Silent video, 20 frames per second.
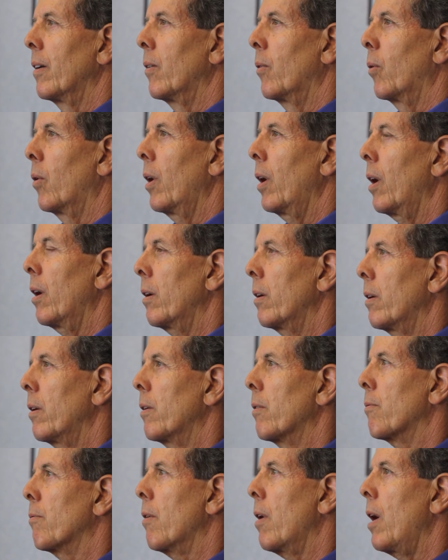Well,
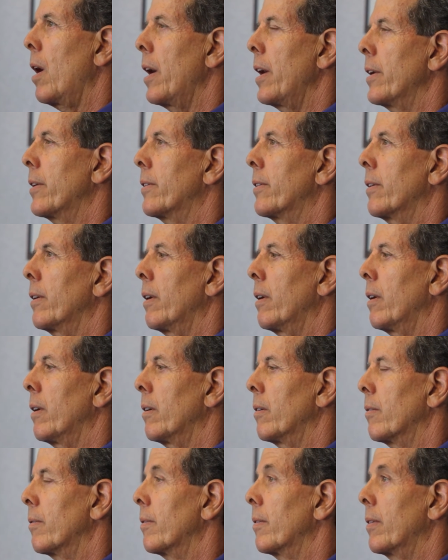you're right.
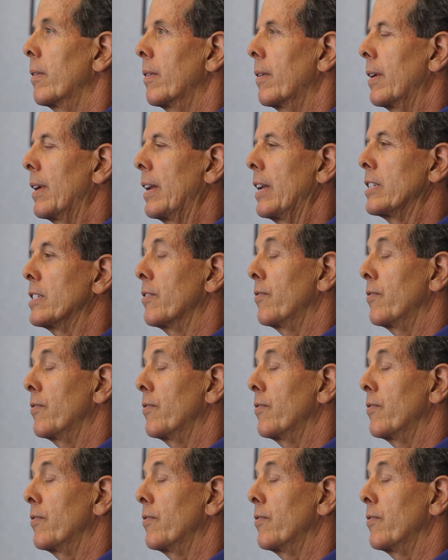It is